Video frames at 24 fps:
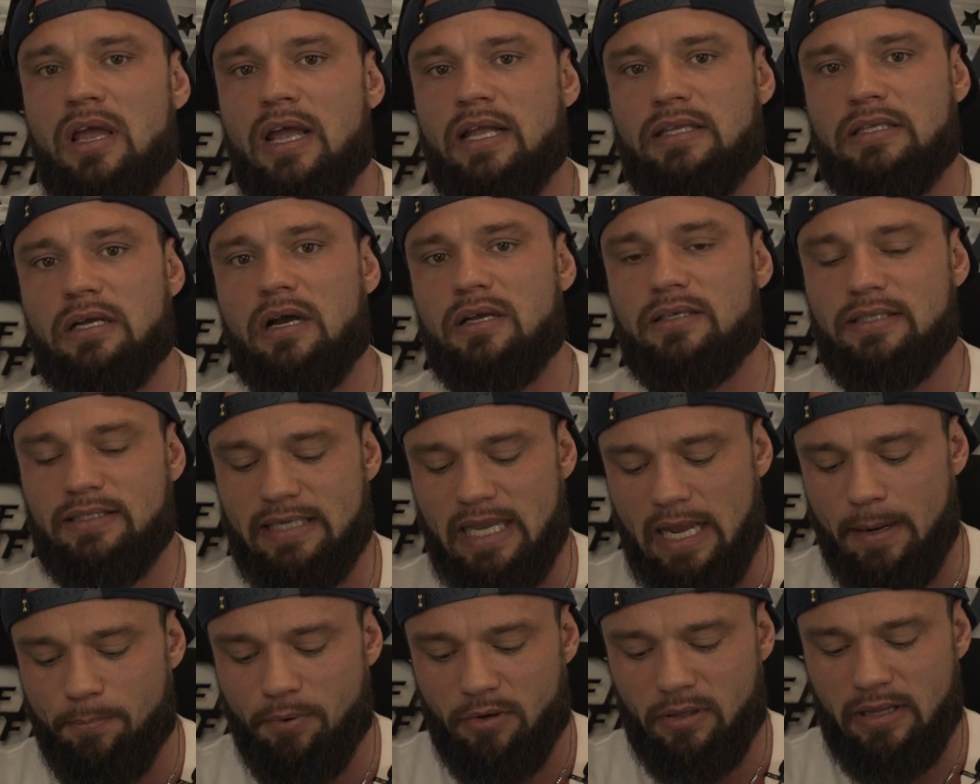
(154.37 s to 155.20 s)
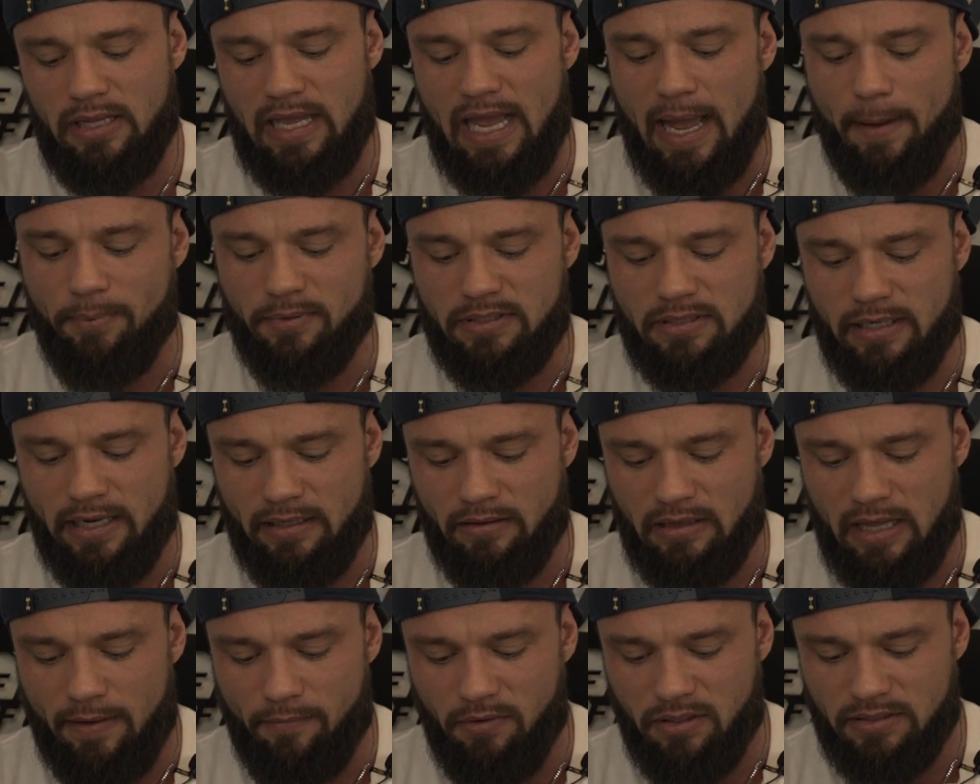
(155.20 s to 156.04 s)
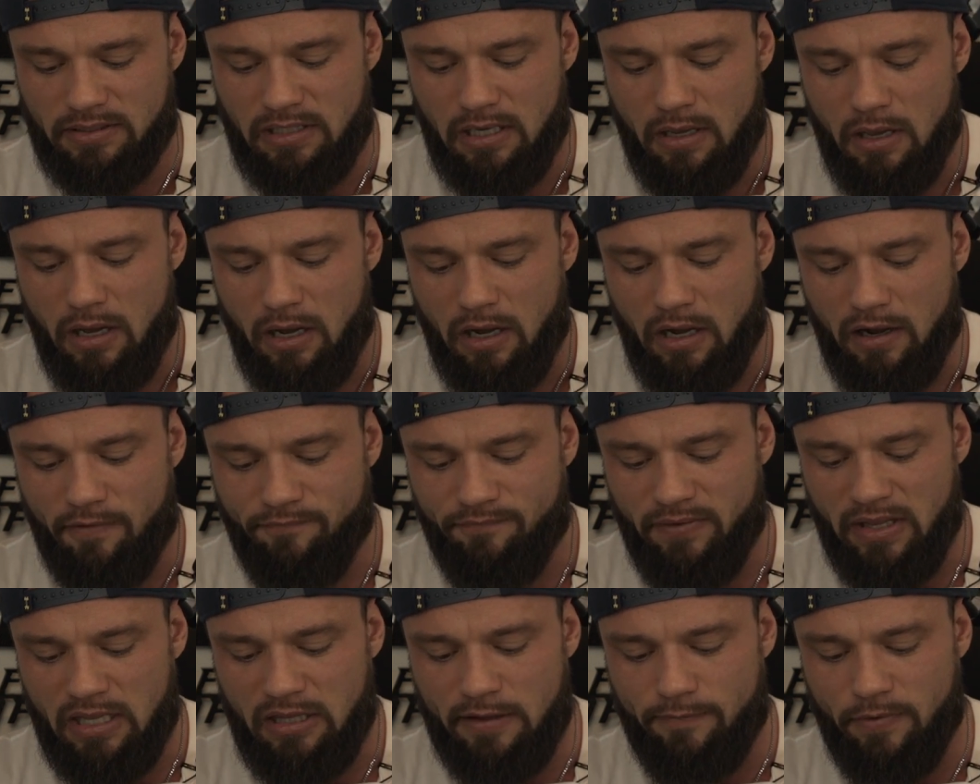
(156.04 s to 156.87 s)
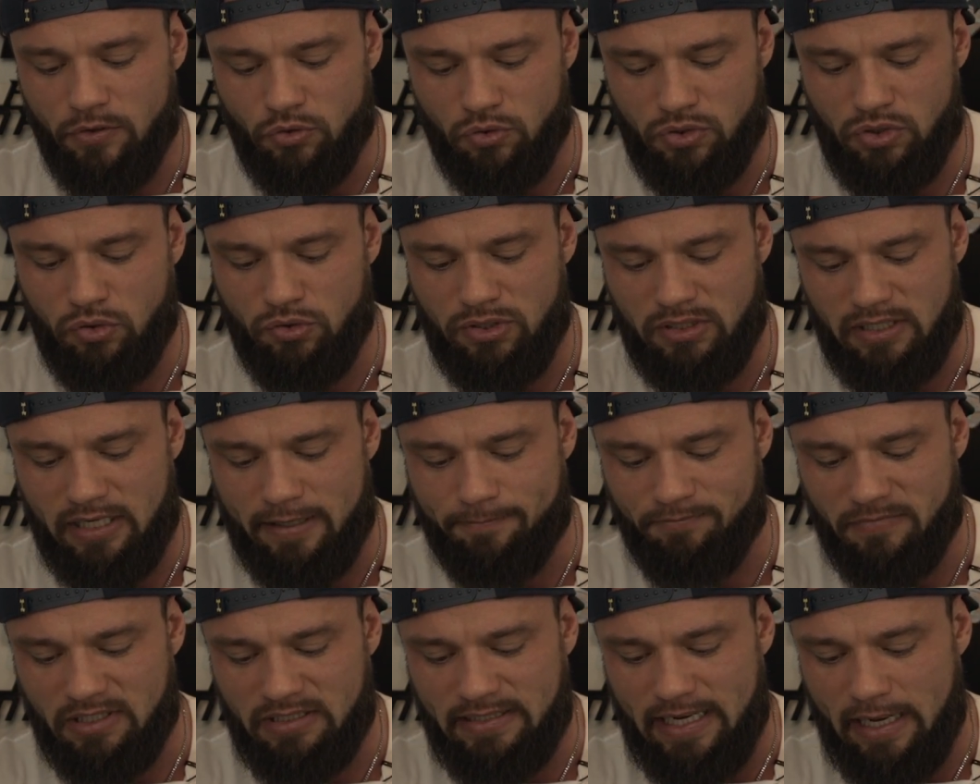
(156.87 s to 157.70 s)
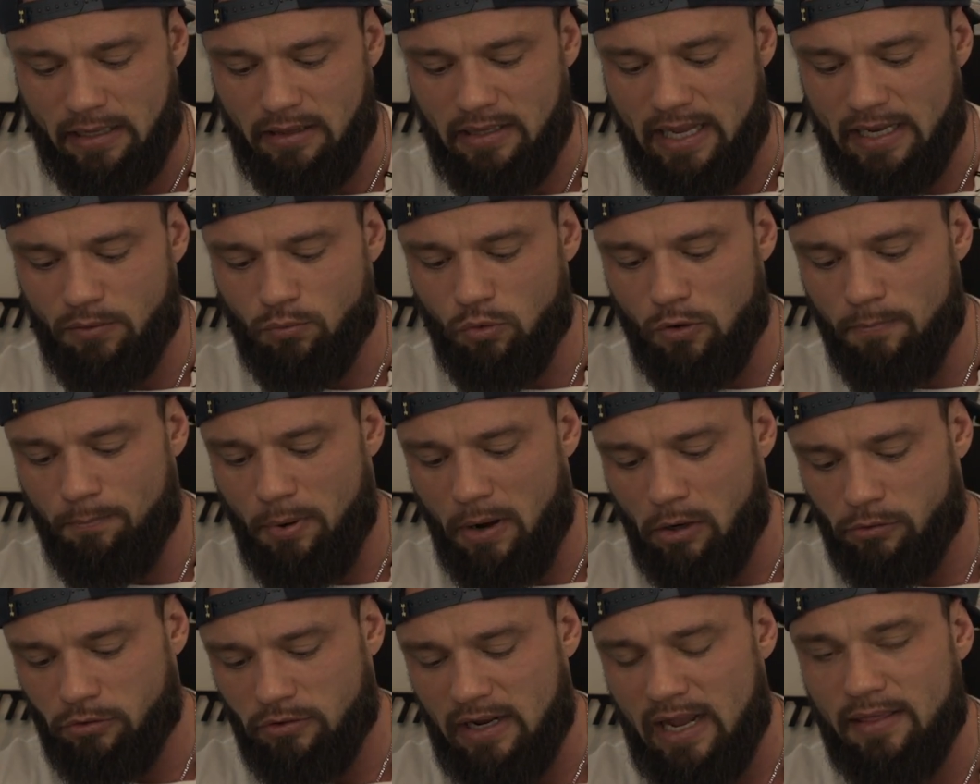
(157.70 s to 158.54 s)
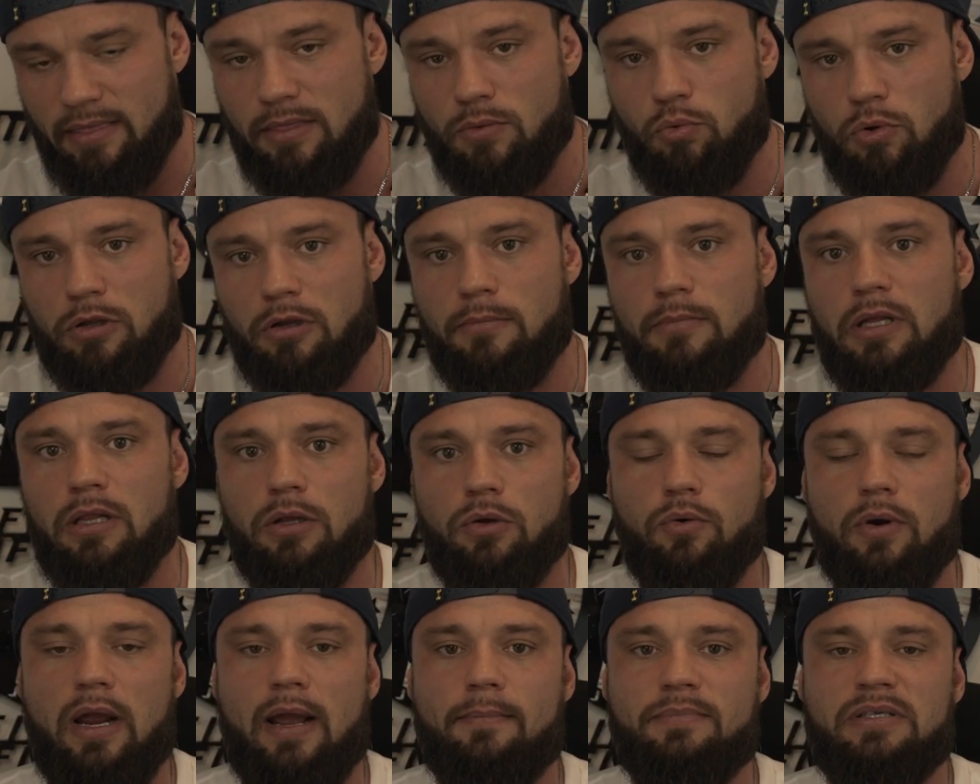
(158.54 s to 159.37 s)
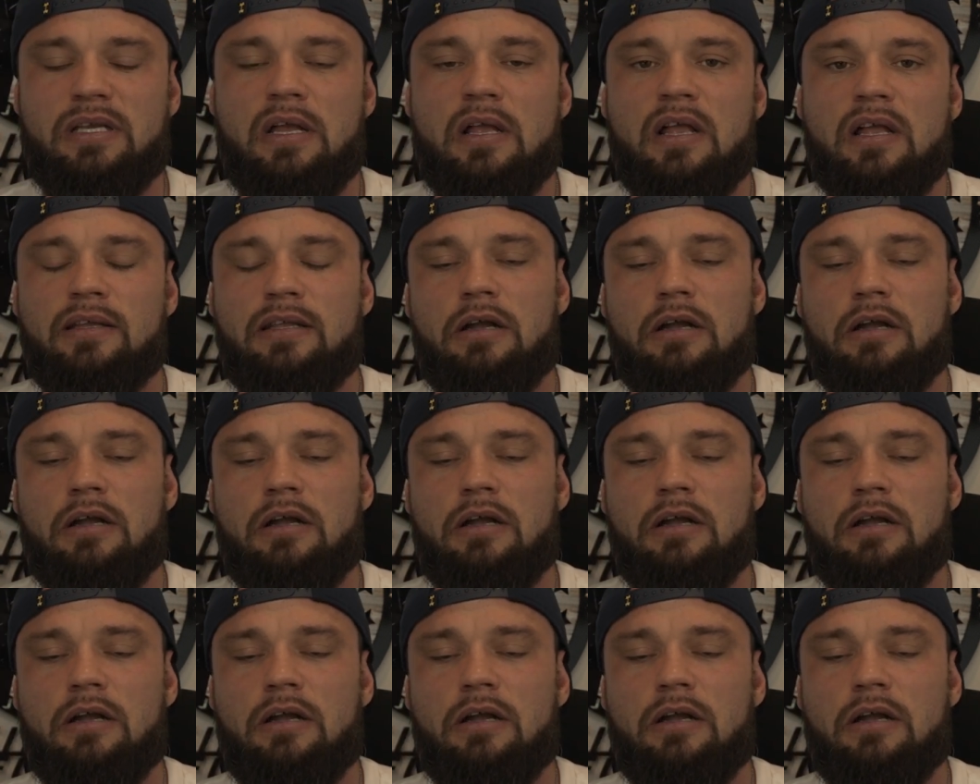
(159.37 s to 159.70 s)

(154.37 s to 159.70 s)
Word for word: It does taper the appetite levels of individuals using it. Dandelion root powder at 300 milligrams.